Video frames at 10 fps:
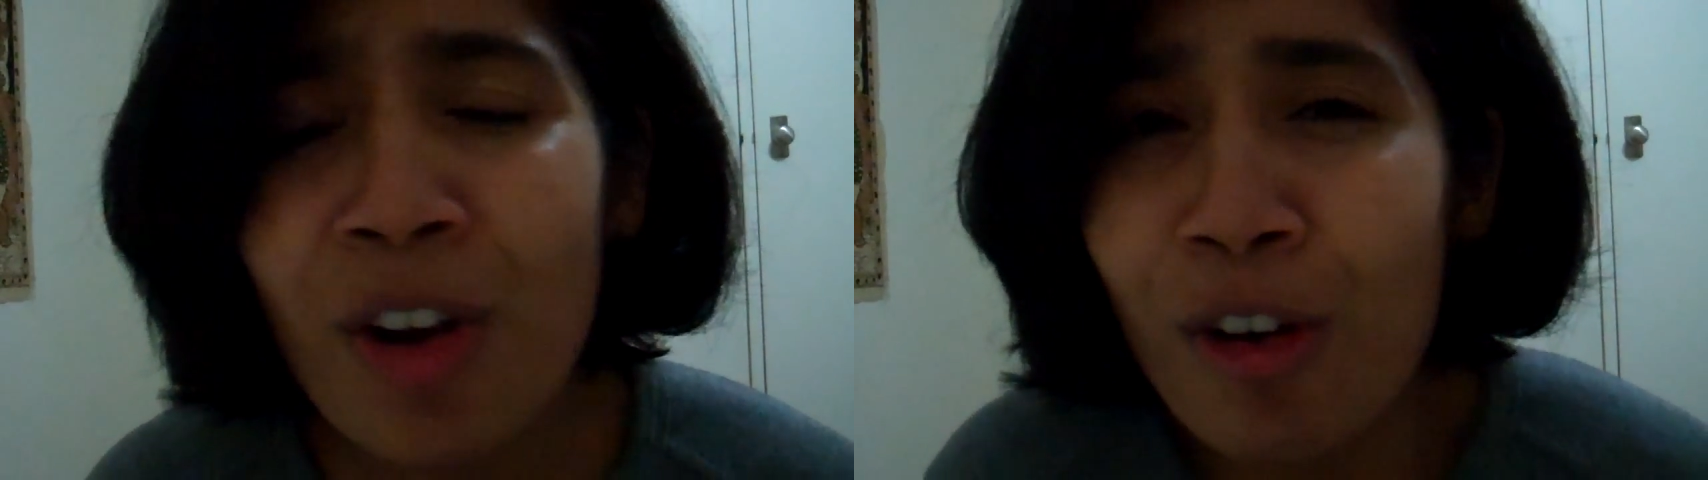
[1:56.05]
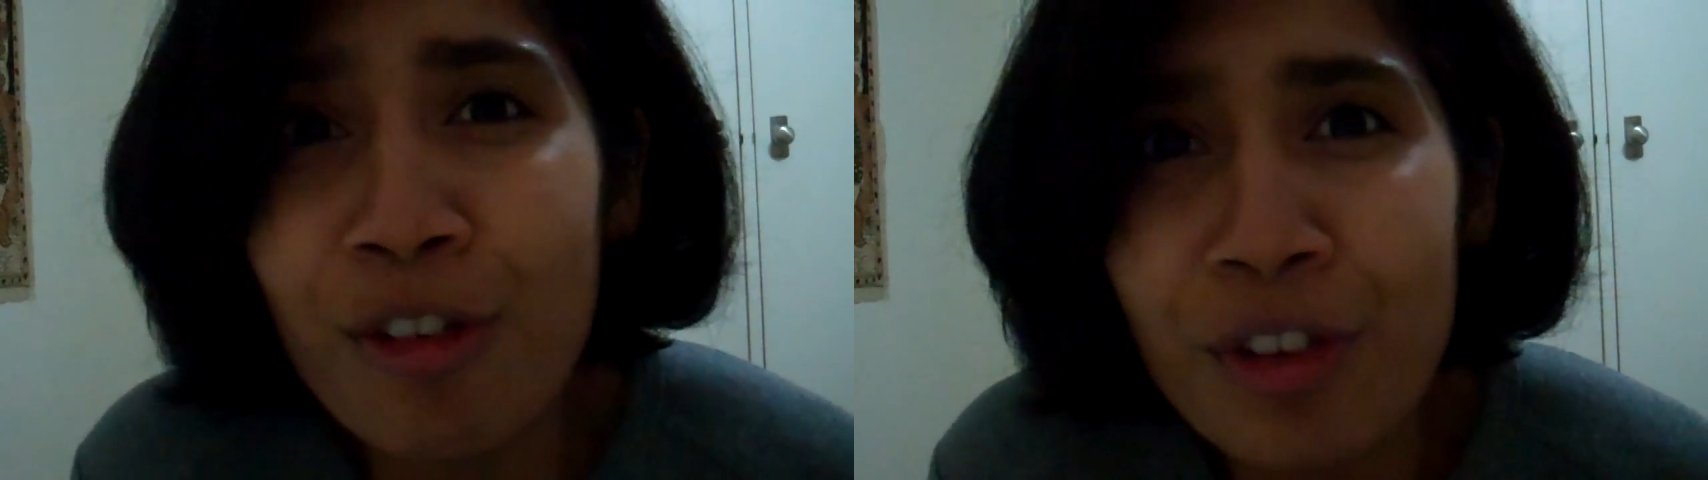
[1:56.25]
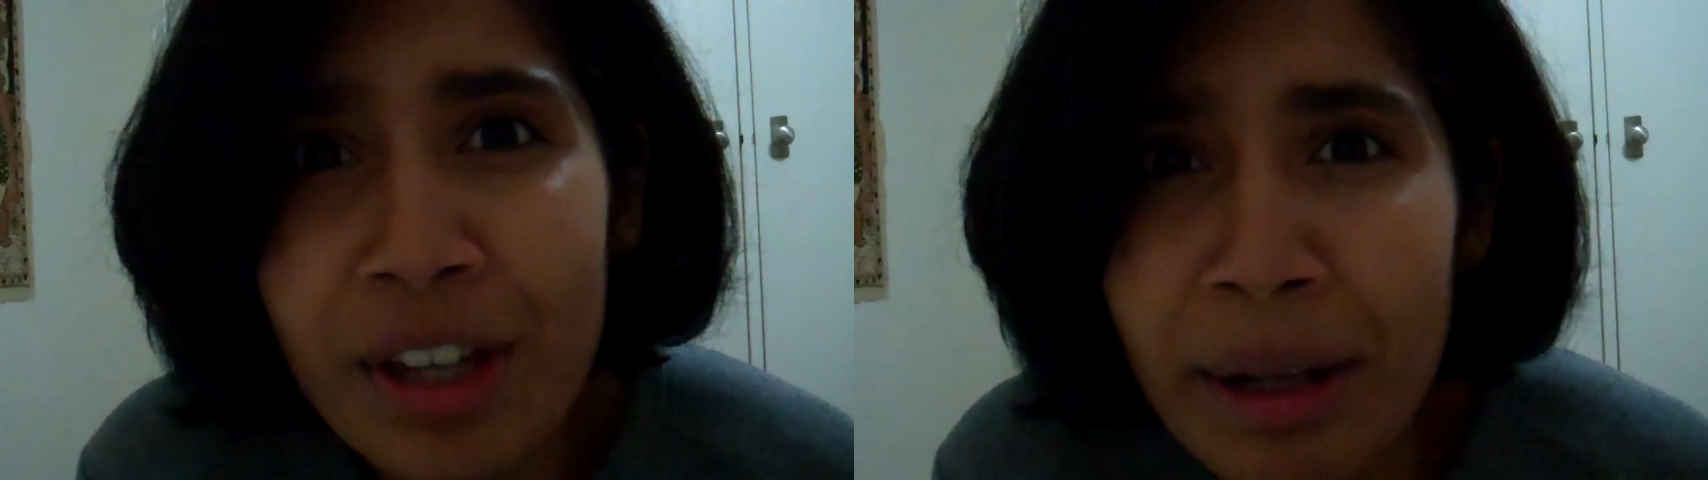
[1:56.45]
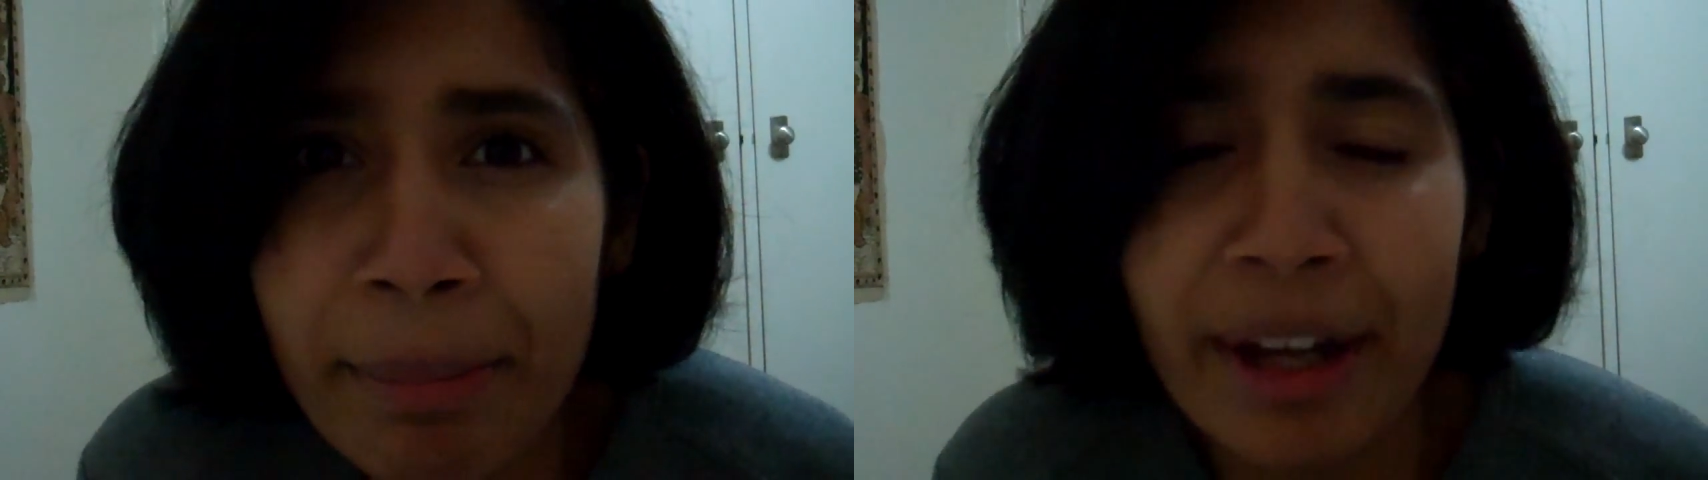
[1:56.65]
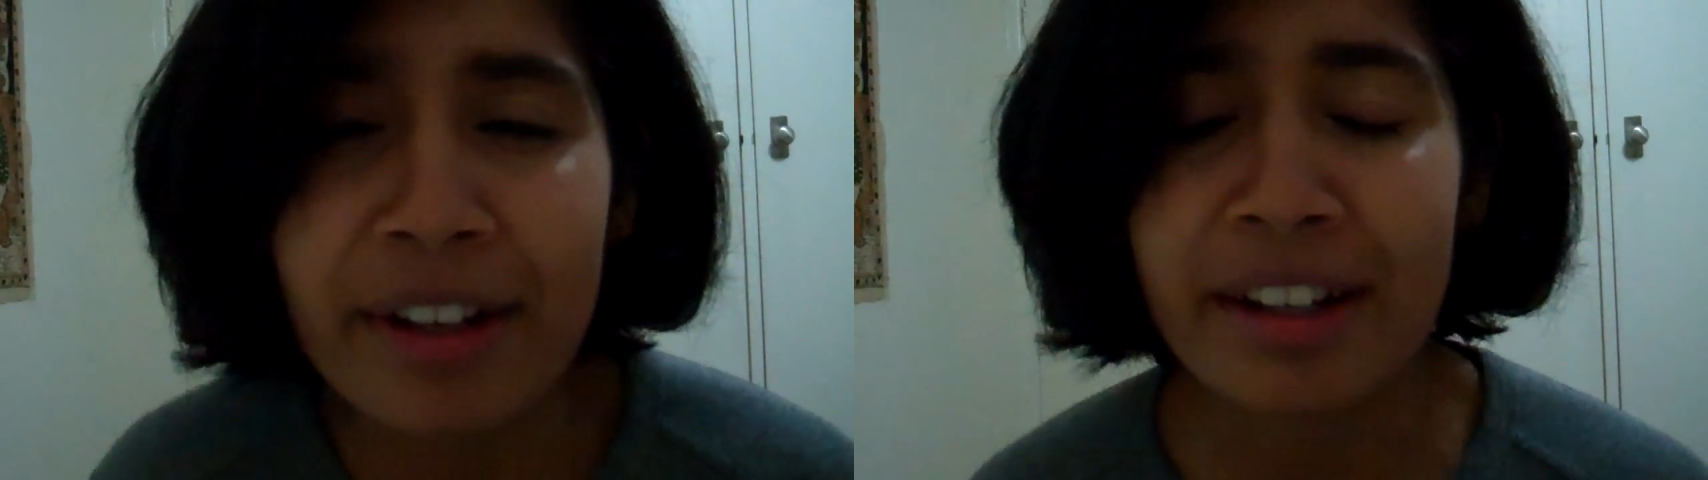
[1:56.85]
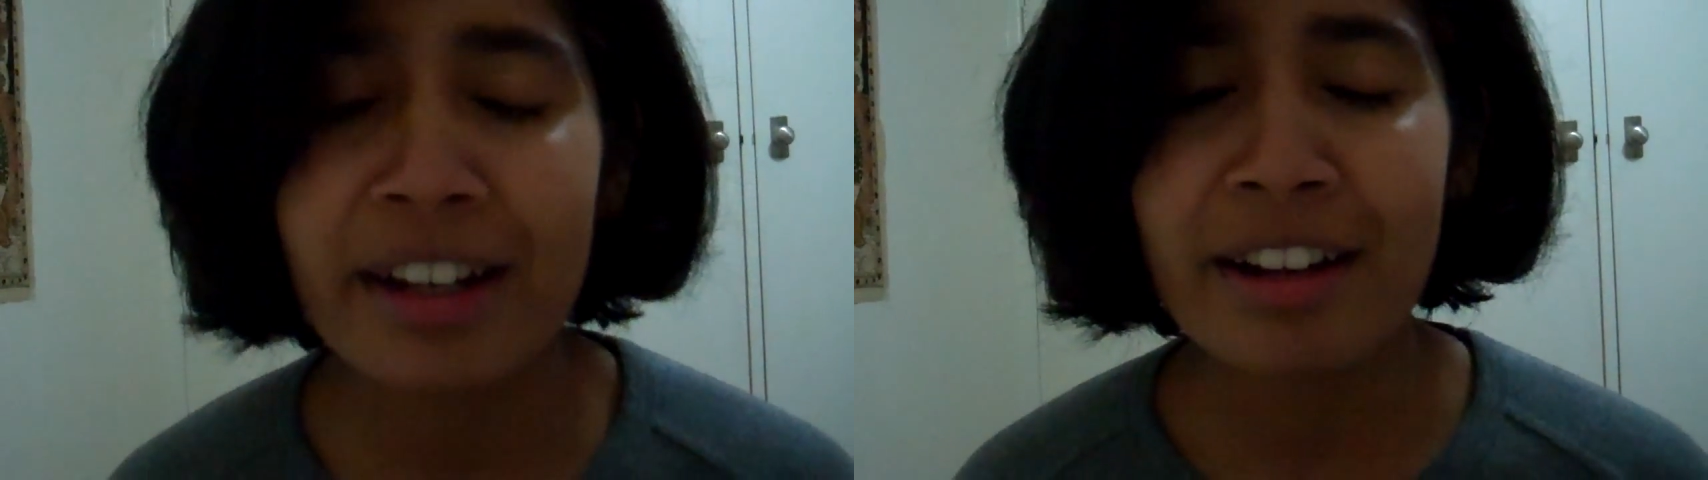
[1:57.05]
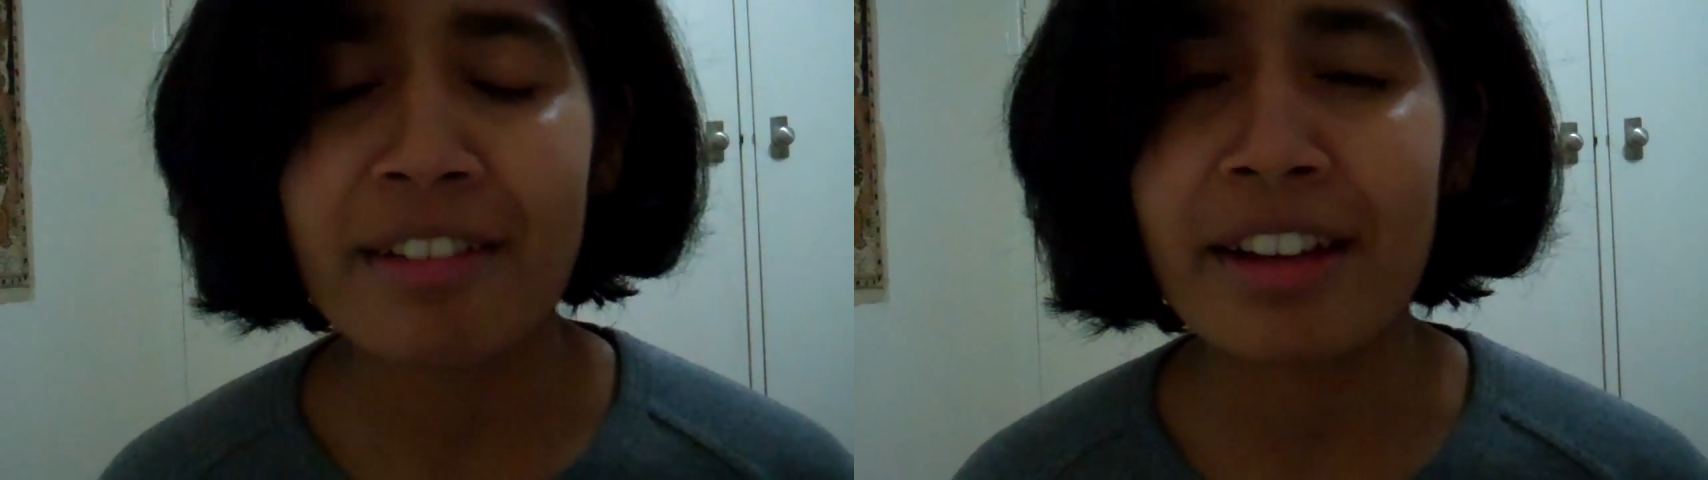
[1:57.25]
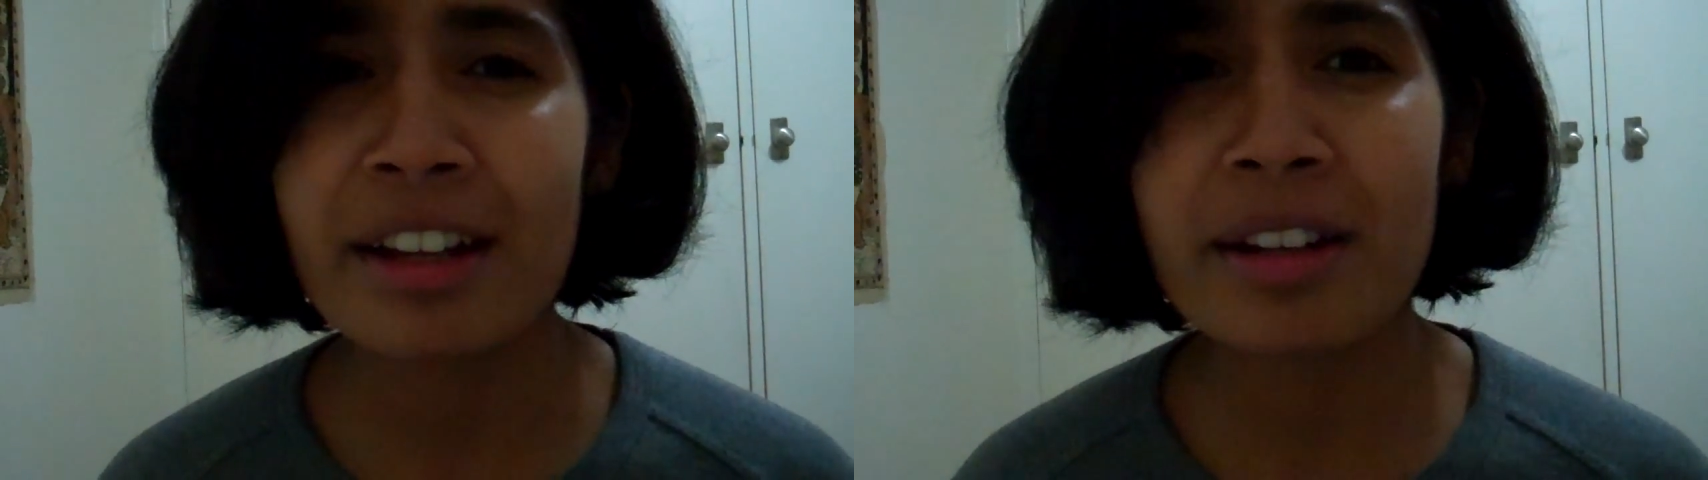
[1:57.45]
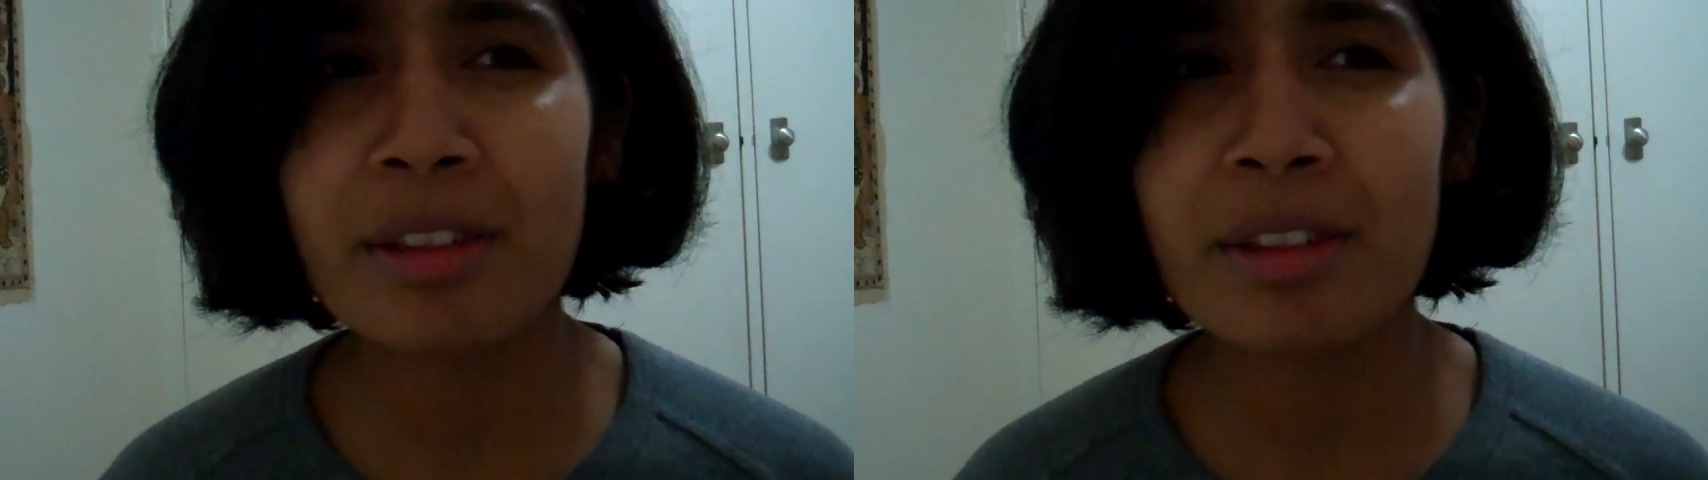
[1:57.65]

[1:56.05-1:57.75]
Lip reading: or forget about it, right?